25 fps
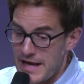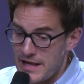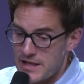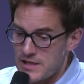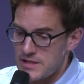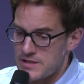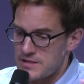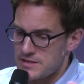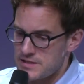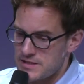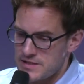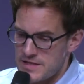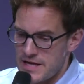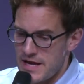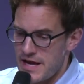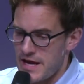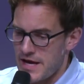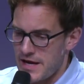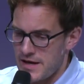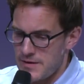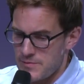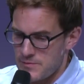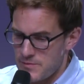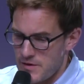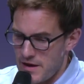Alan
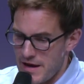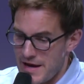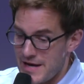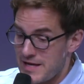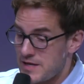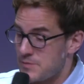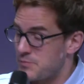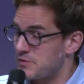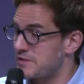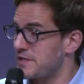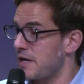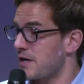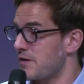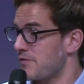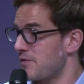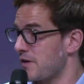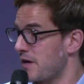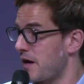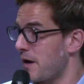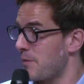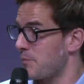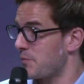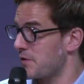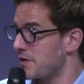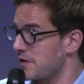today, 80% of the
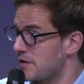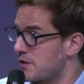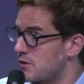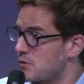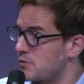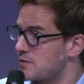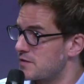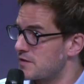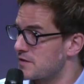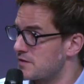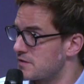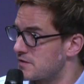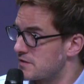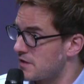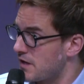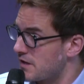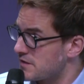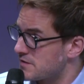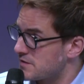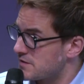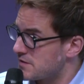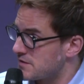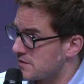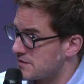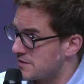company uses
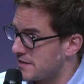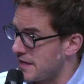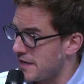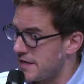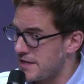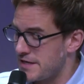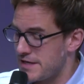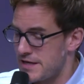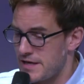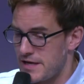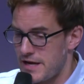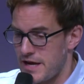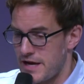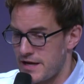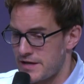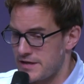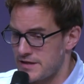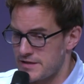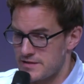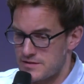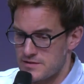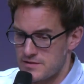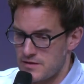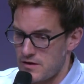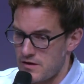Dust daily, and
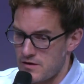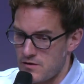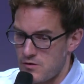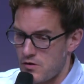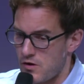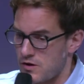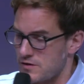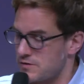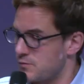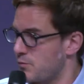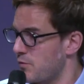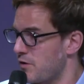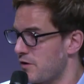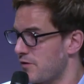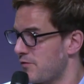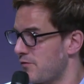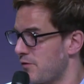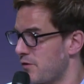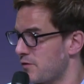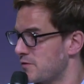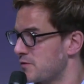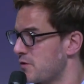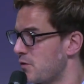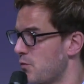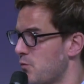it's across
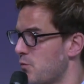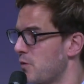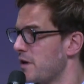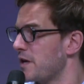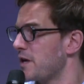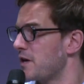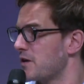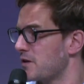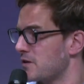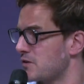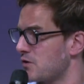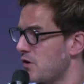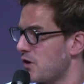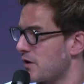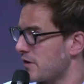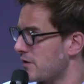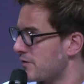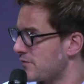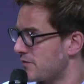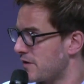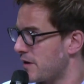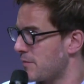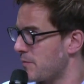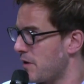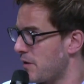workflows that we could not
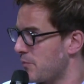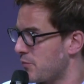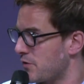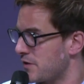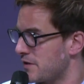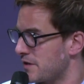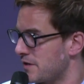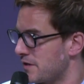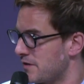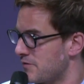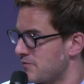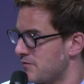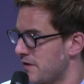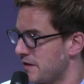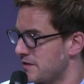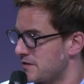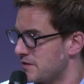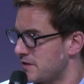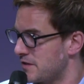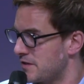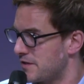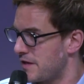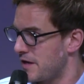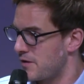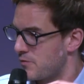have come up with and
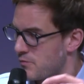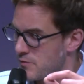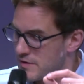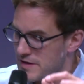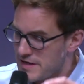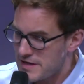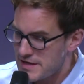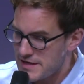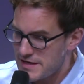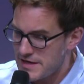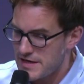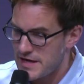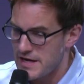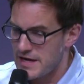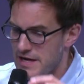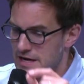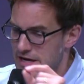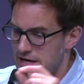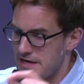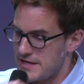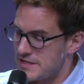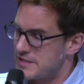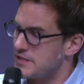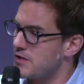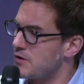invented. They're really
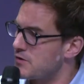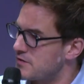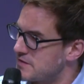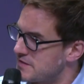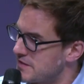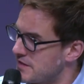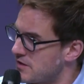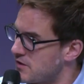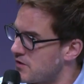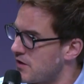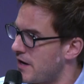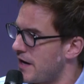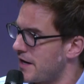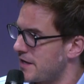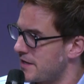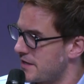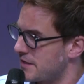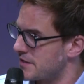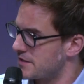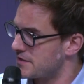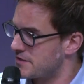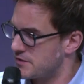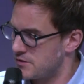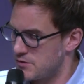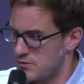
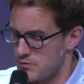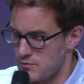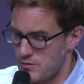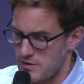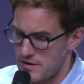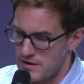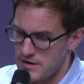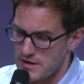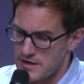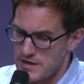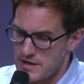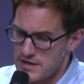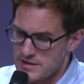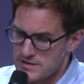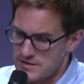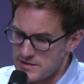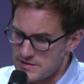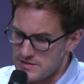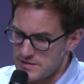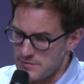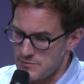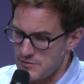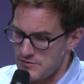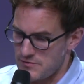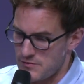idiosyncratic to
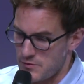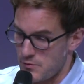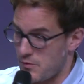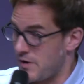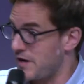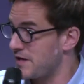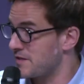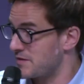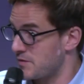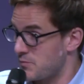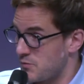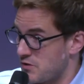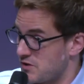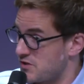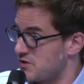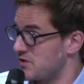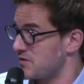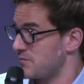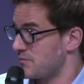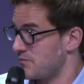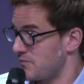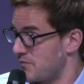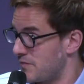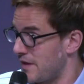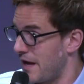some of the ways in
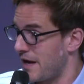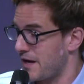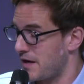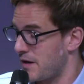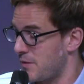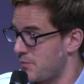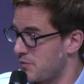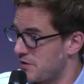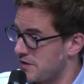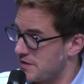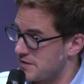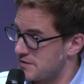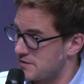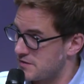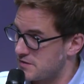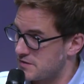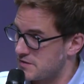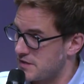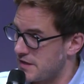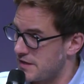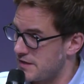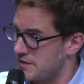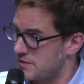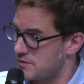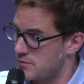which that company has
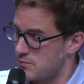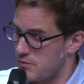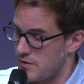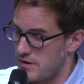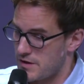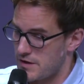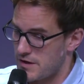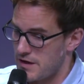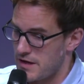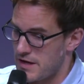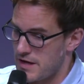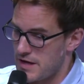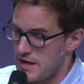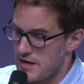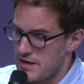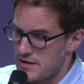decided to work.